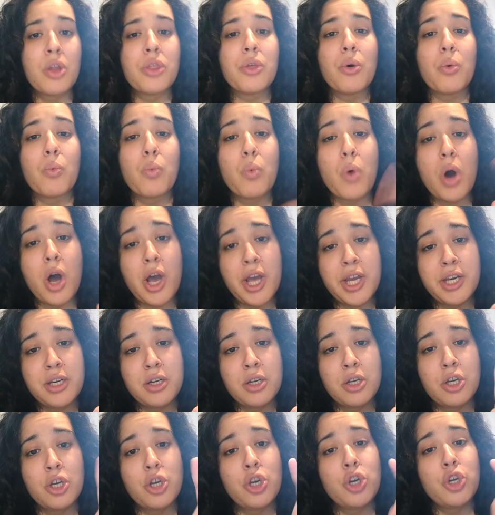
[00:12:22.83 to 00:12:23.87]
the
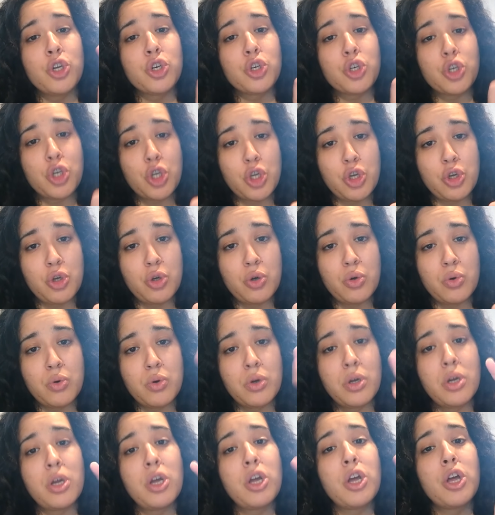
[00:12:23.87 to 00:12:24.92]
1,
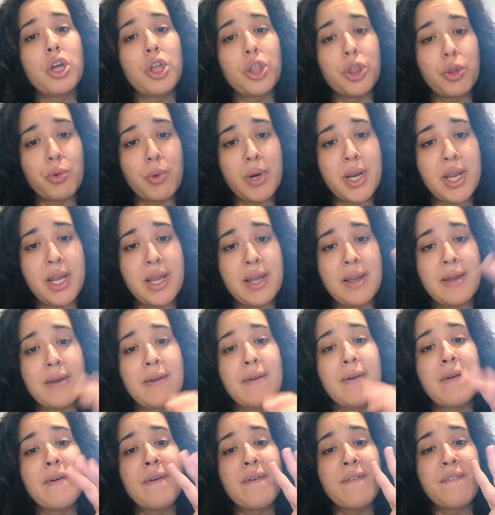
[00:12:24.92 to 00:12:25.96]
2, 3,
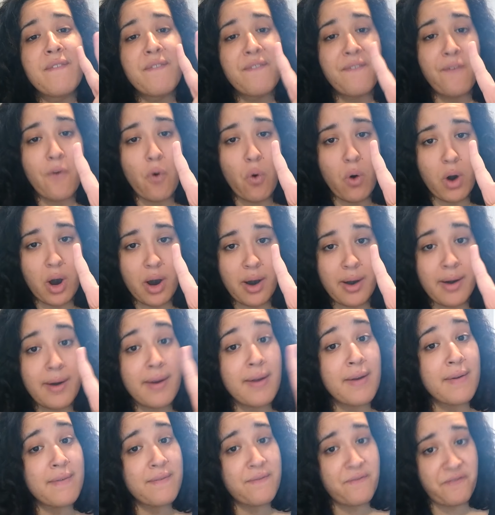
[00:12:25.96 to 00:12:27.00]
4
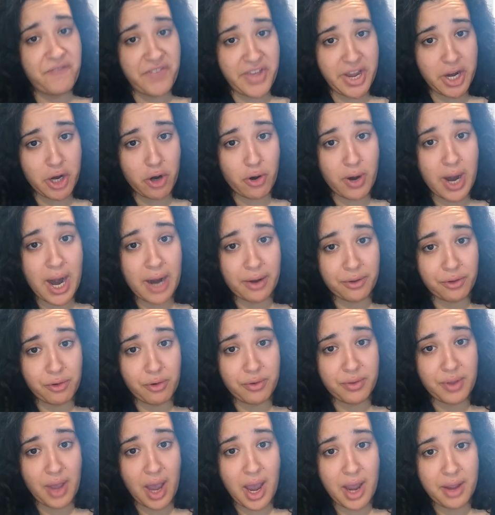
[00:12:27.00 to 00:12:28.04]
finger
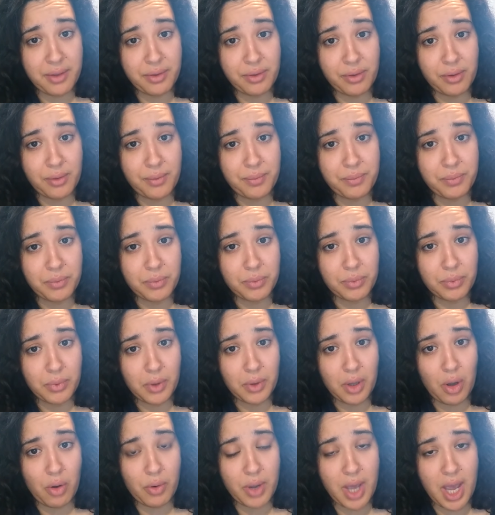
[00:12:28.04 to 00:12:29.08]
exercise.
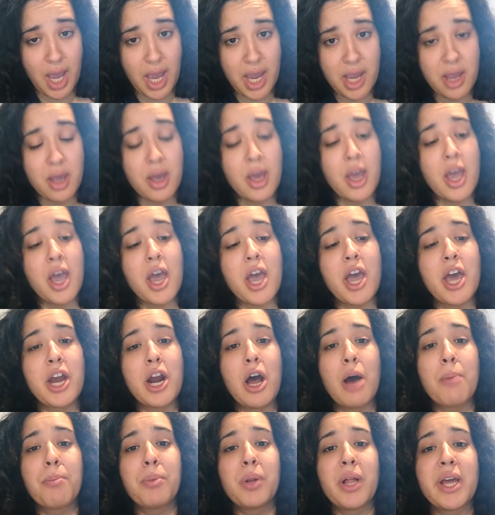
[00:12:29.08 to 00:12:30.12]
Okay, and
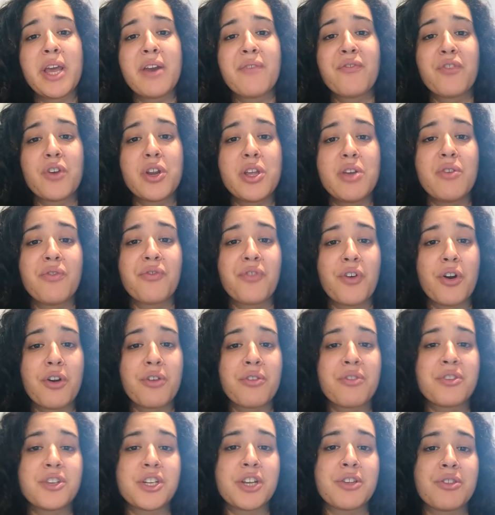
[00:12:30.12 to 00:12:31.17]
I'll play it for you
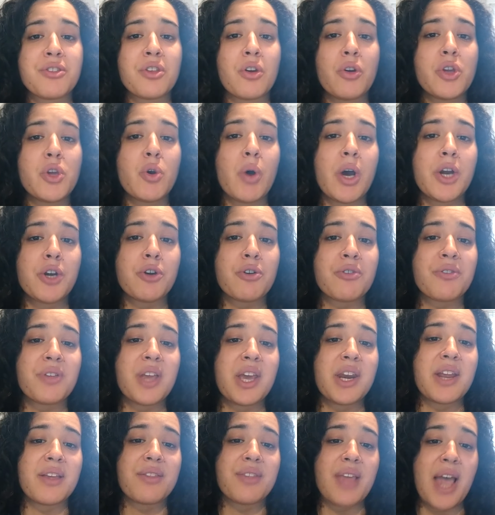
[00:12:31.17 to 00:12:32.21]
first just so you
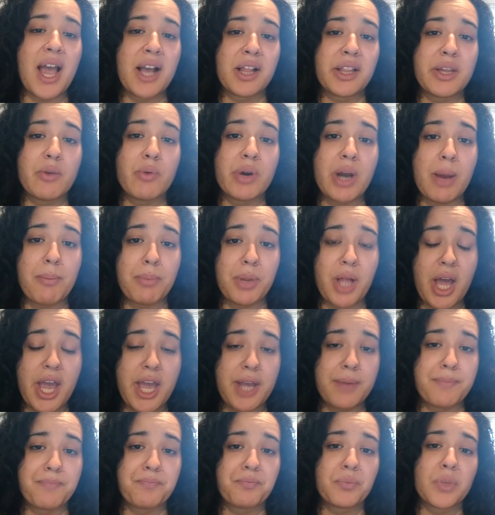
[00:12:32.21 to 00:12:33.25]
understand exactly what I'm
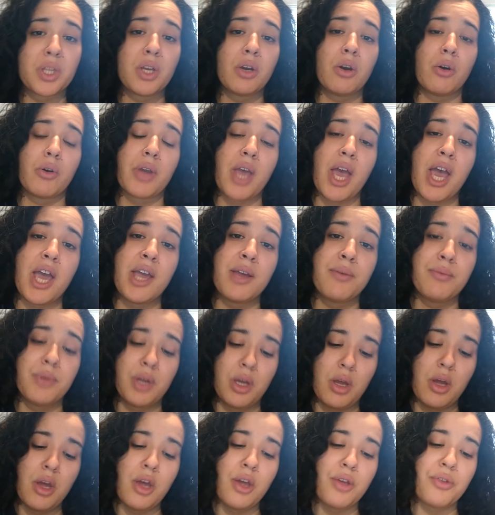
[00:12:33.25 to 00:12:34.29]
playing. Okay,
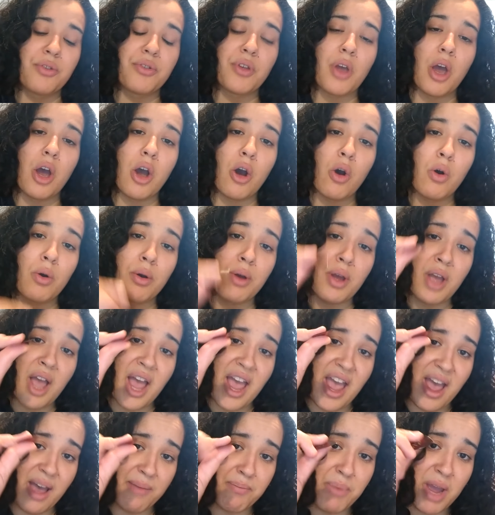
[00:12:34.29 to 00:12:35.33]
so
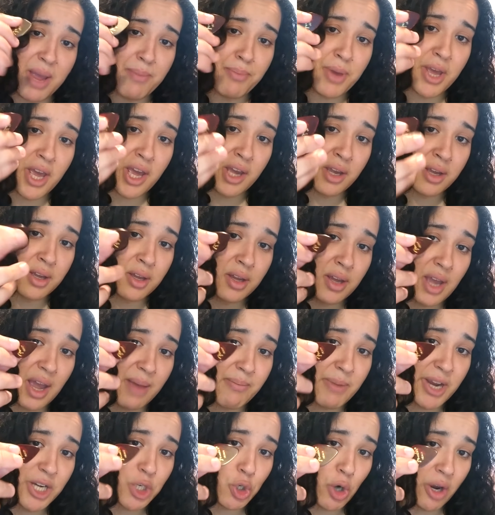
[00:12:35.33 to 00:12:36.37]
I have my pick, I
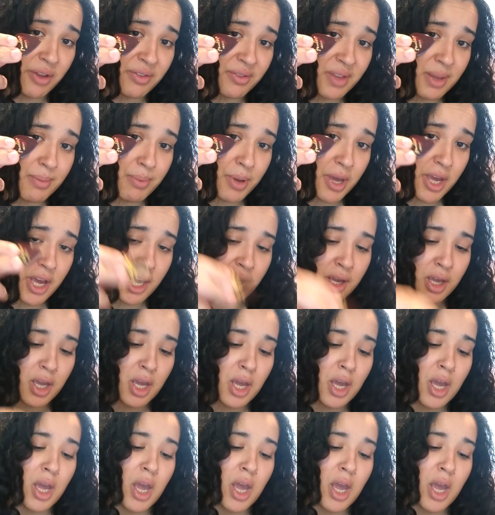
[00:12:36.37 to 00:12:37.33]
have my trusty pick,